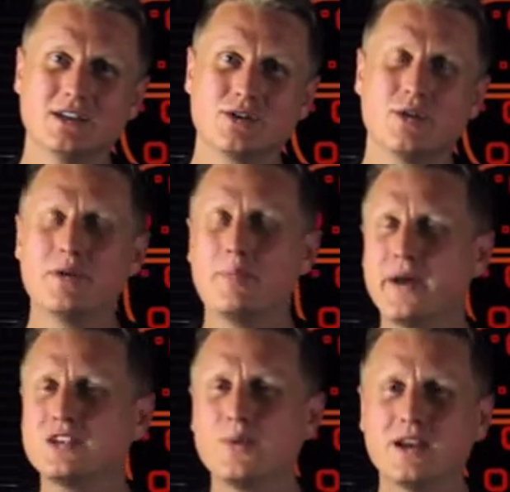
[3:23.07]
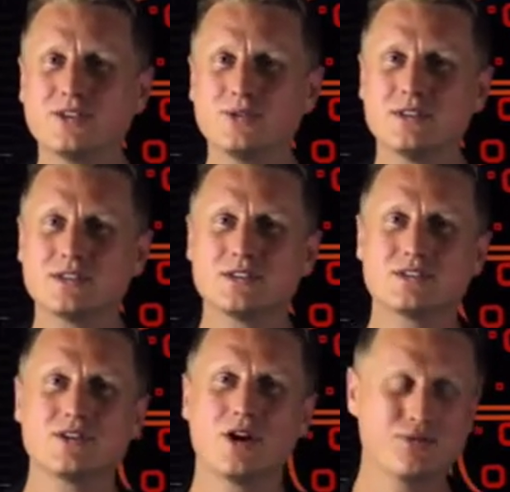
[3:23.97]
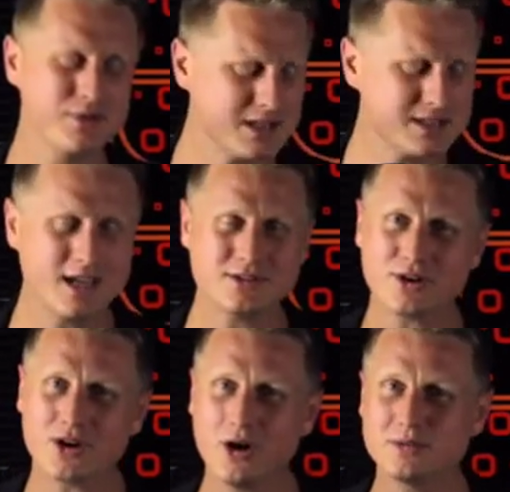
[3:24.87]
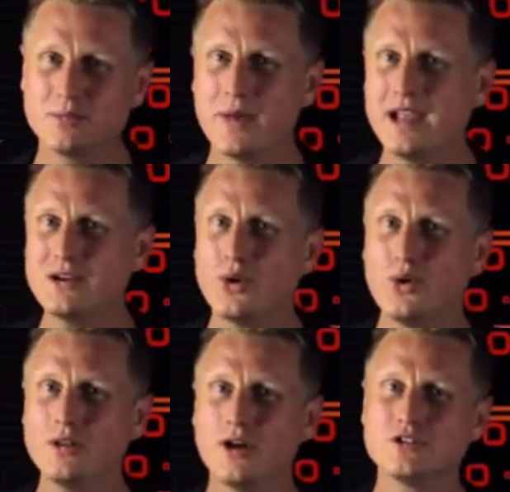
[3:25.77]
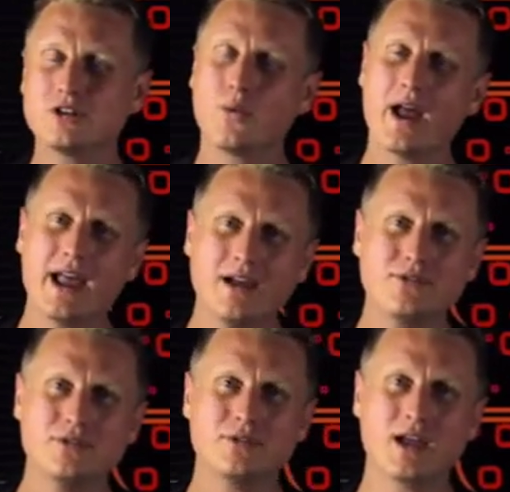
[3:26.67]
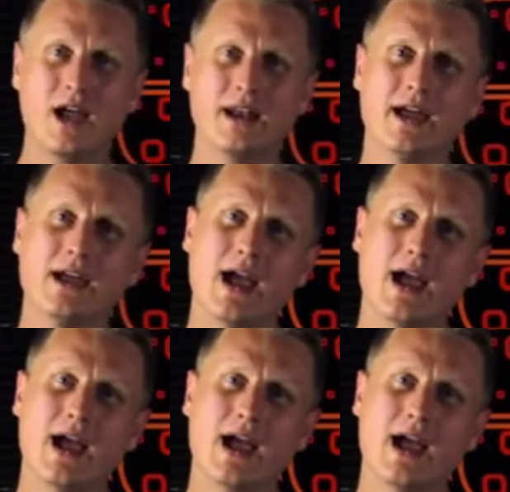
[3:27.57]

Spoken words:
So the best way to do this is to go on realestate.com, domain, CoreLogic, wherever you can,